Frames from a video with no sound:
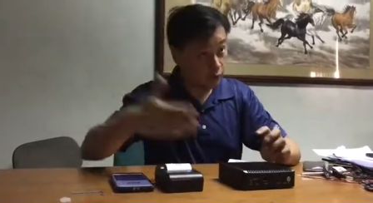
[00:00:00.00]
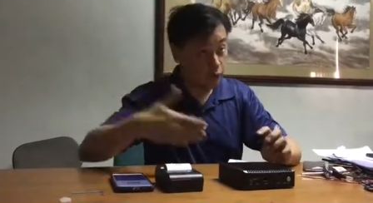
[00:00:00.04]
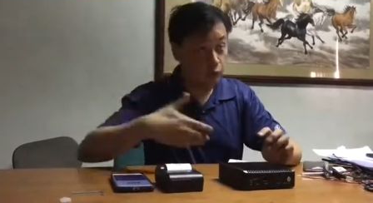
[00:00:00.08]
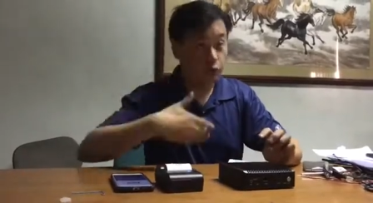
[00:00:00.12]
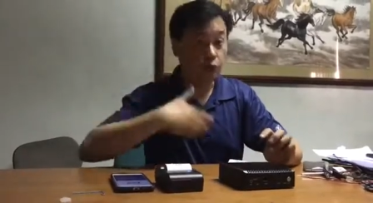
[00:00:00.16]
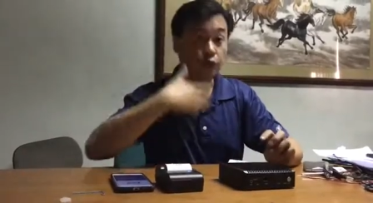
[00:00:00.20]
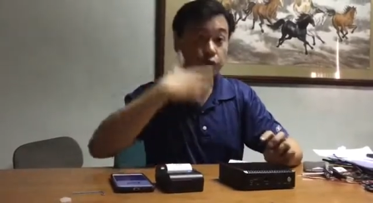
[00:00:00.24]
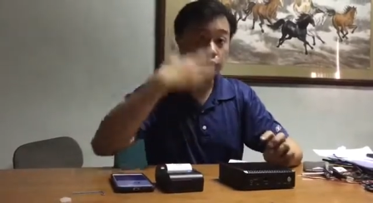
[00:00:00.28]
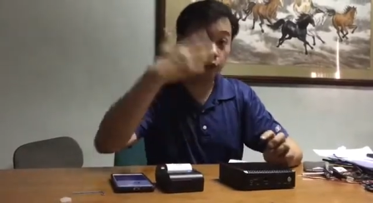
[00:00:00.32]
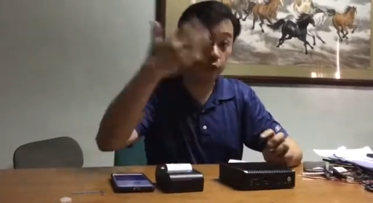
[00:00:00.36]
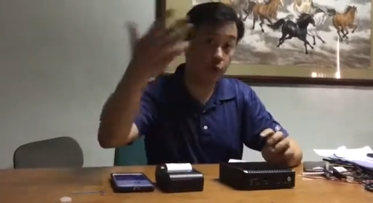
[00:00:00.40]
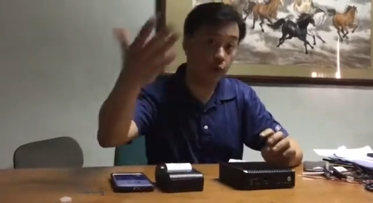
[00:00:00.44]

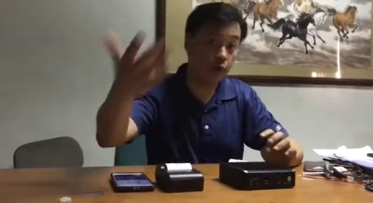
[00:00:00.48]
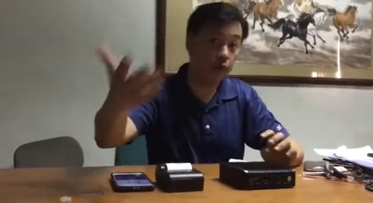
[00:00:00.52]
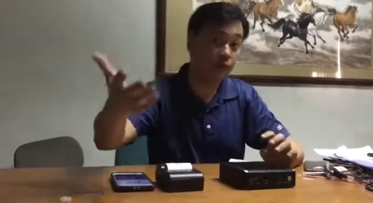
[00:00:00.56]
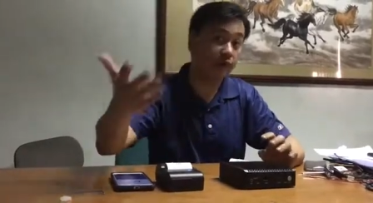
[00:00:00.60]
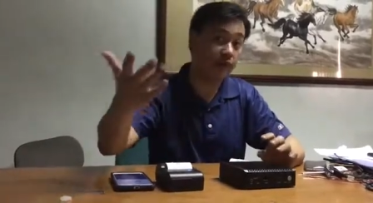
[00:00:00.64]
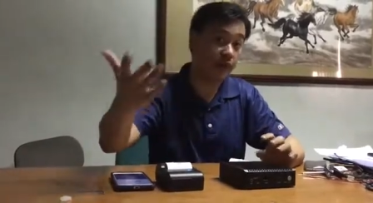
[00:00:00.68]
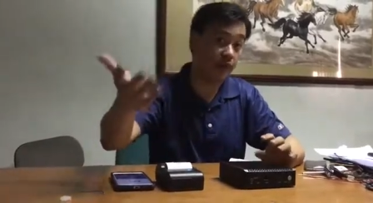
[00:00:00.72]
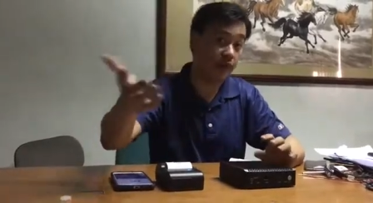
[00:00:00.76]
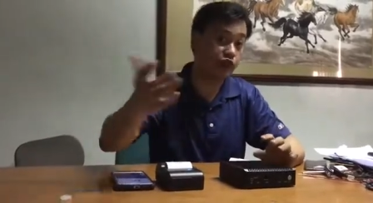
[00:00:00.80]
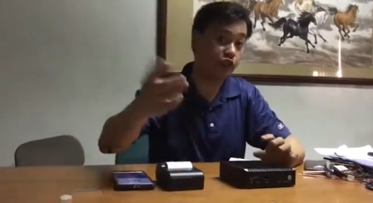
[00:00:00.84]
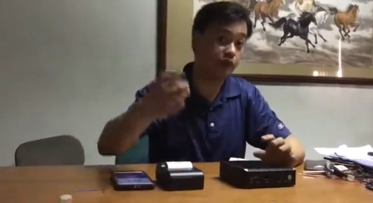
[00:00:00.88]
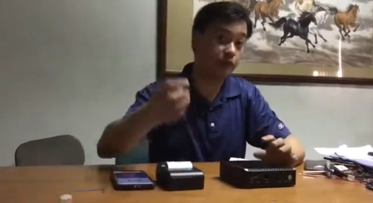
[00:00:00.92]
do for
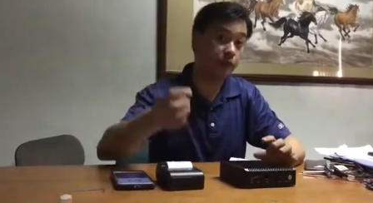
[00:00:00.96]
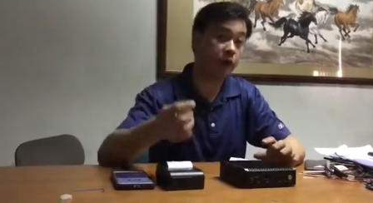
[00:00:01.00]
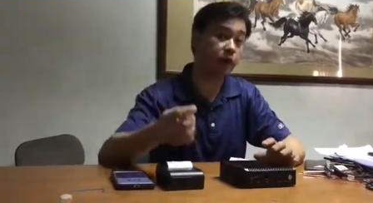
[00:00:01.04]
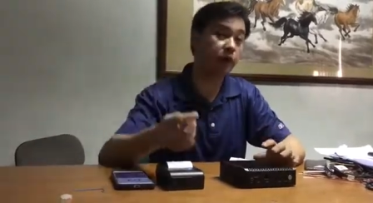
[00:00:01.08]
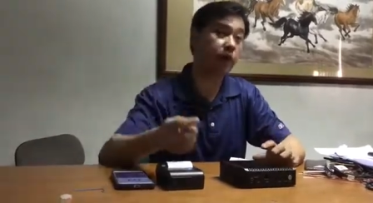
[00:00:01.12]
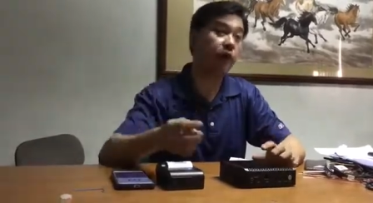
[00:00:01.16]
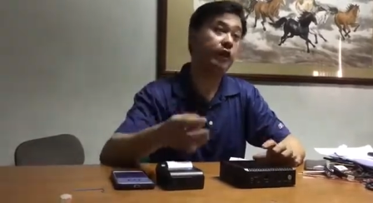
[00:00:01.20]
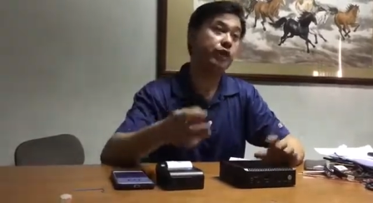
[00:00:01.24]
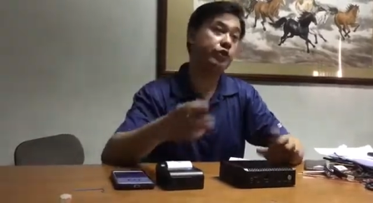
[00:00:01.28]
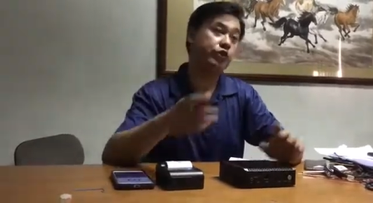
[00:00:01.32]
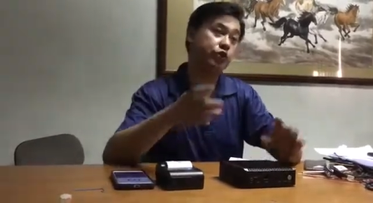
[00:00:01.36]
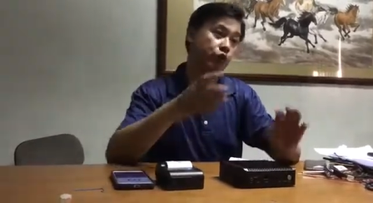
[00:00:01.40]
the
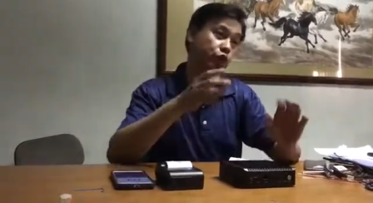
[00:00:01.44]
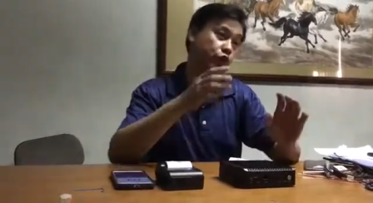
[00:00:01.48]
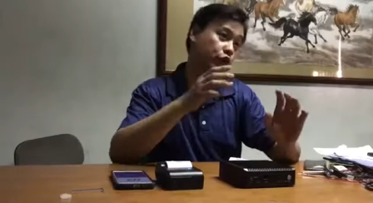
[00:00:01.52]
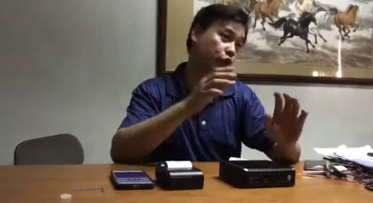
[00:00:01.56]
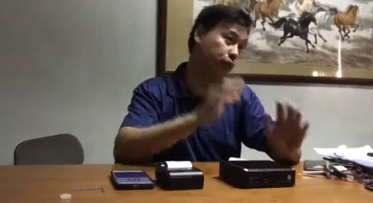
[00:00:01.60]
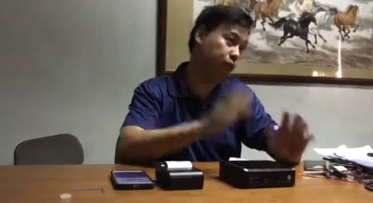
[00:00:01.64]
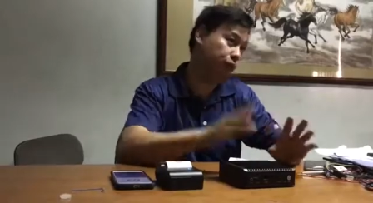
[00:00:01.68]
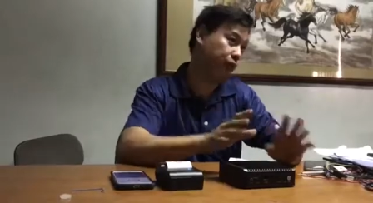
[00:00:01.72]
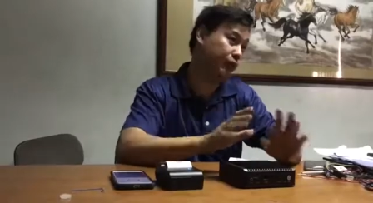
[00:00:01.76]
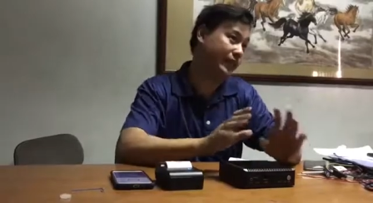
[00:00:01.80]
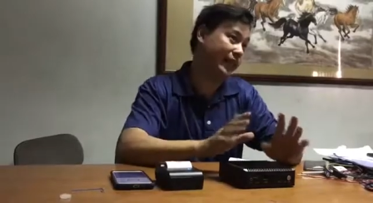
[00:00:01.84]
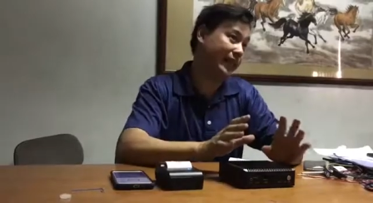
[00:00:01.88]
customer, so
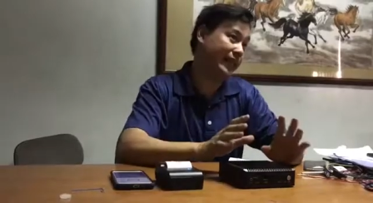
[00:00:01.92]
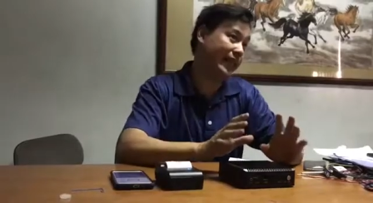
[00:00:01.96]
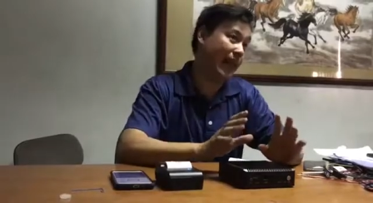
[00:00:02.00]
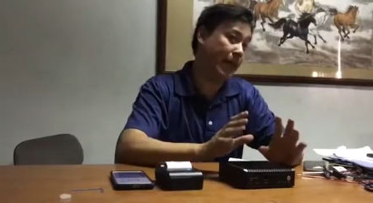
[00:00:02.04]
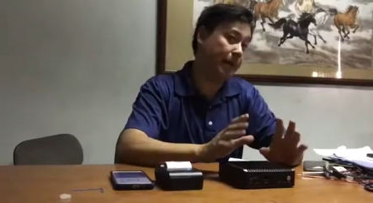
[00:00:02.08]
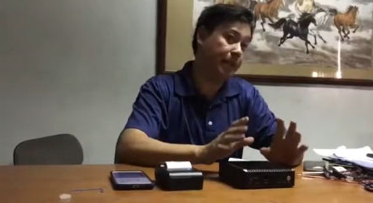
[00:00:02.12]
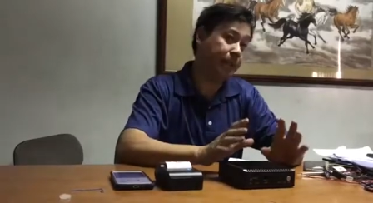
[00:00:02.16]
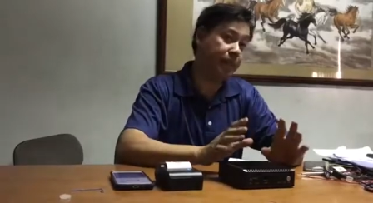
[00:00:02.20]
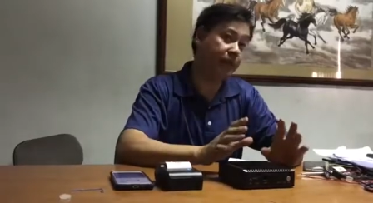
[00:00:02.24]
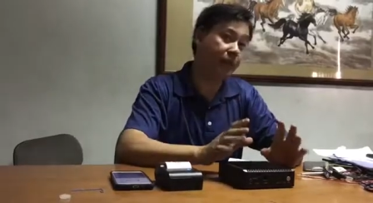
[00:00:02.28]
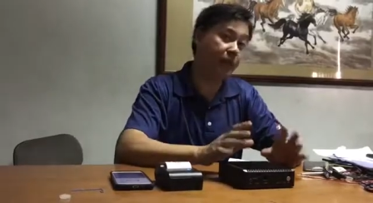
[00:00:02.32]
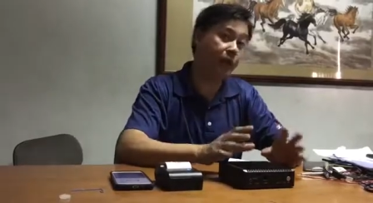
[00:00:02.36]
you'll put that
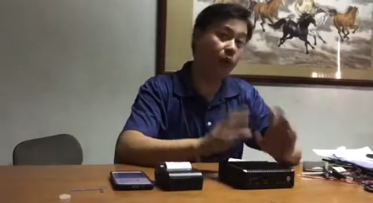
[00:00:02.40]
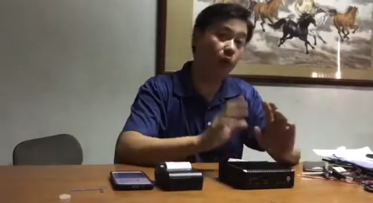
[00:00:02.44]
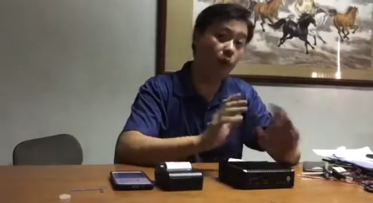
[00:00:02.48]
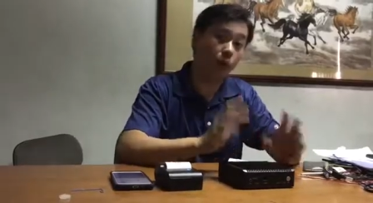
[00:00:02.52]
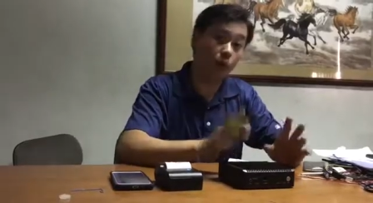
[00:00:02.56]
app there.